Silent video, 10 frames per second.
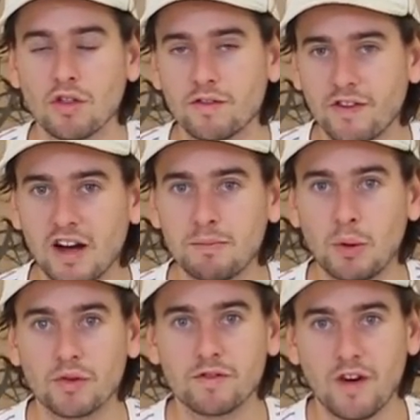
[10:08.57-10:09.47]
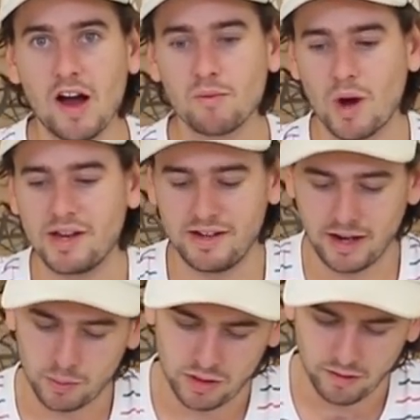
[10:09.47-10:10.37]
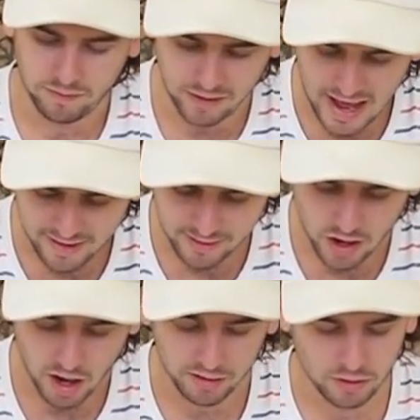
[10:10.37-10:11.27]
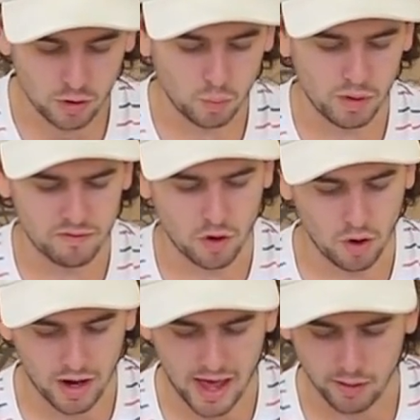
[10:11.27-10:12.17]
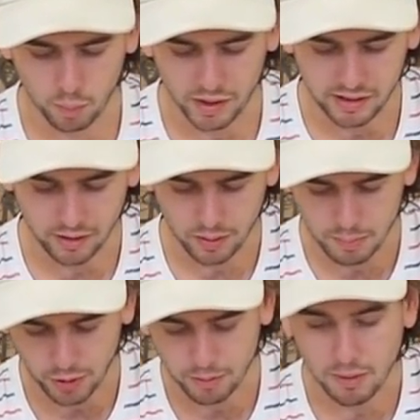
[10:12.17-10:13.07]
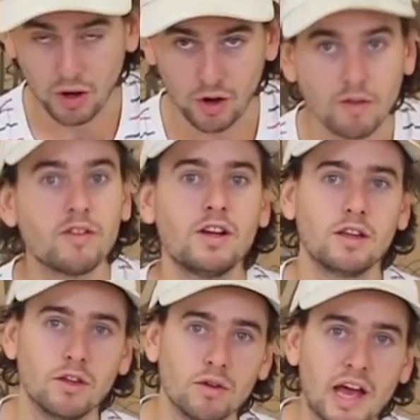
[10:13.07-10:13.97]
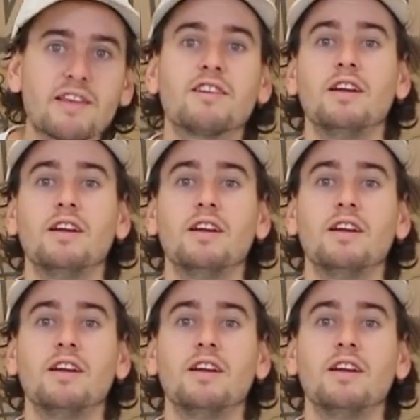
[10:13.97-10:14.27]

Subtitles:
on the 5.5 wide deck with the flat sides, we've got a width on the bottom of, you guessed